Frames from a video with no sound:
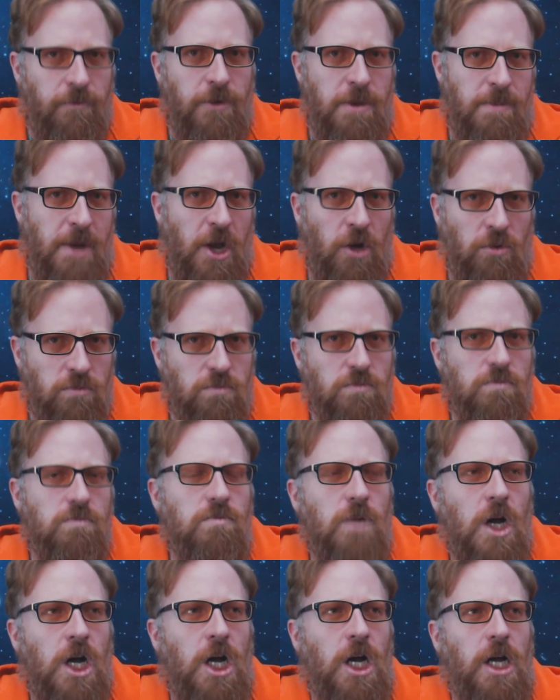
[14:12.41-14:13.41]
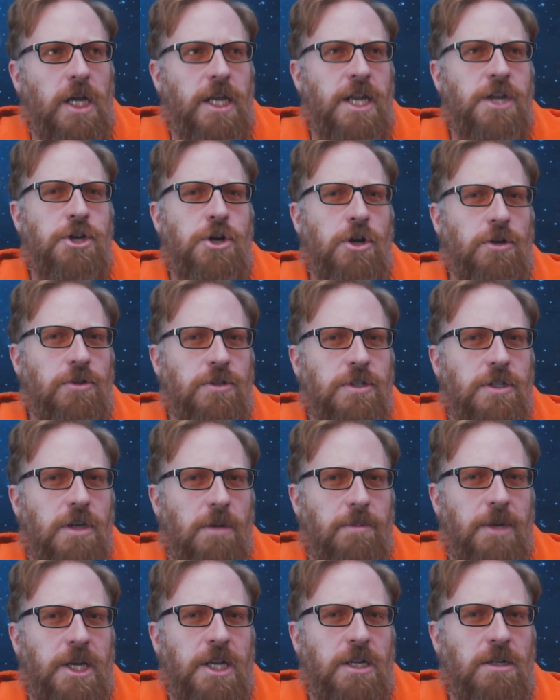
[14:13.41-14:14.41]
female interns
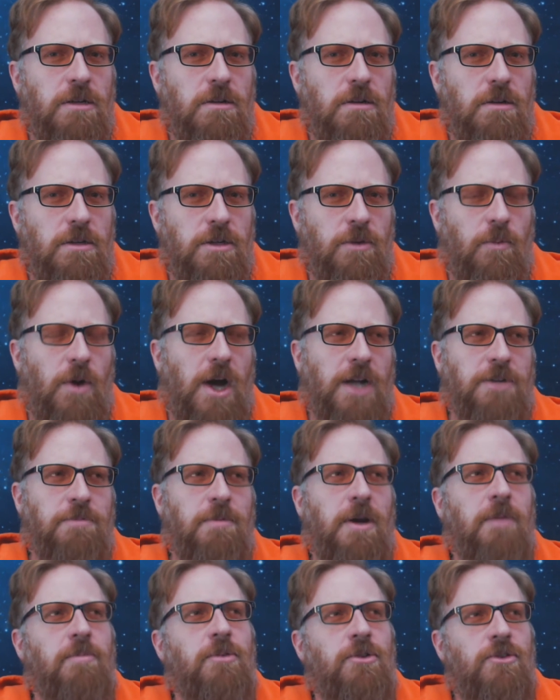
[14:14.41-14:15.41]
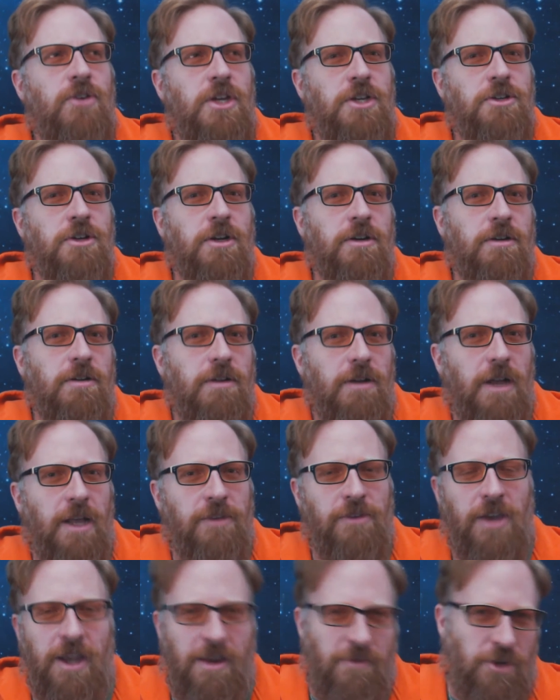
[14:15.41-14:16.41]
come in to watch my procedure
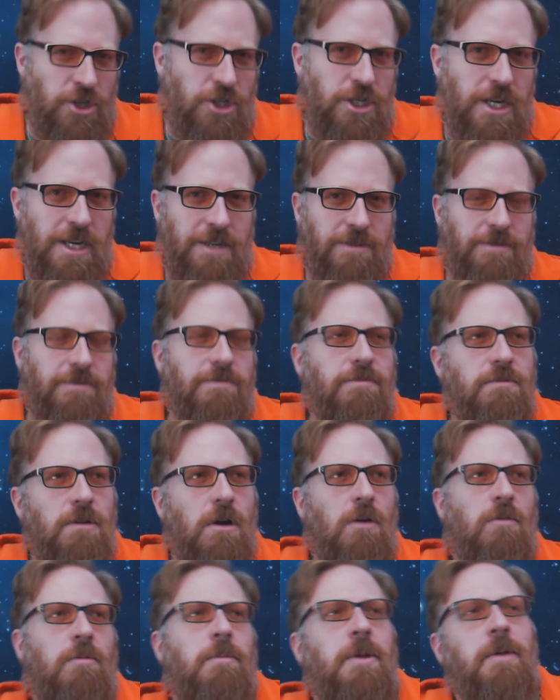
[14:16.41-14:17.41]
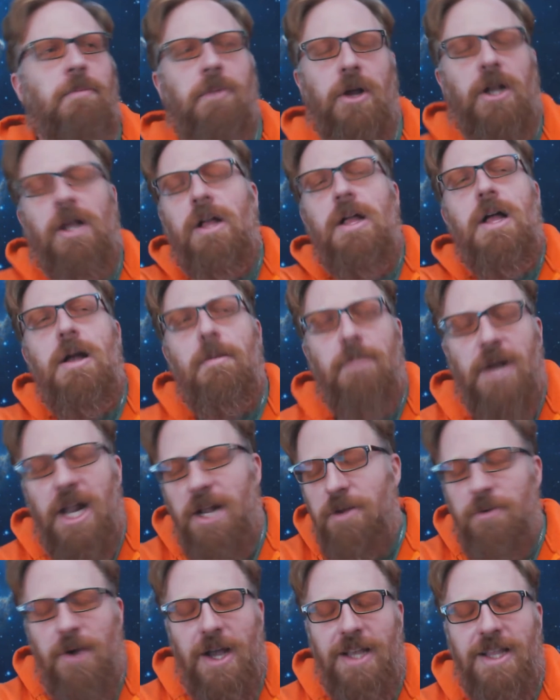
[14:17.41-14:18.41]
as I have a sheet over me. But
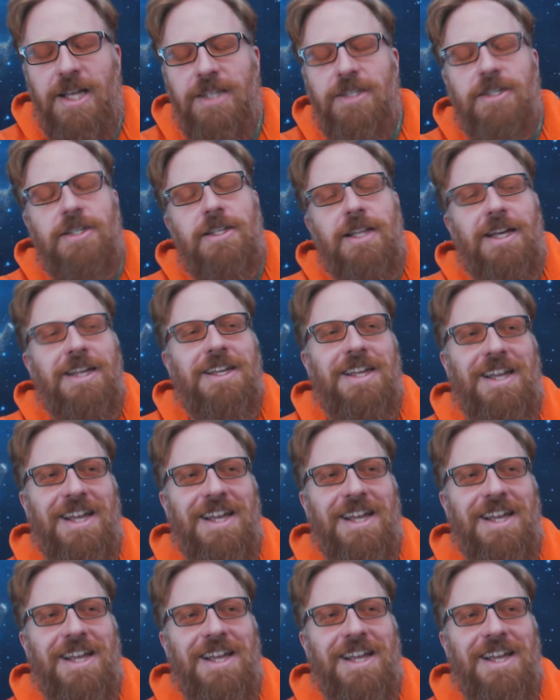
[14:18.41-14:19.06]
anyway, that's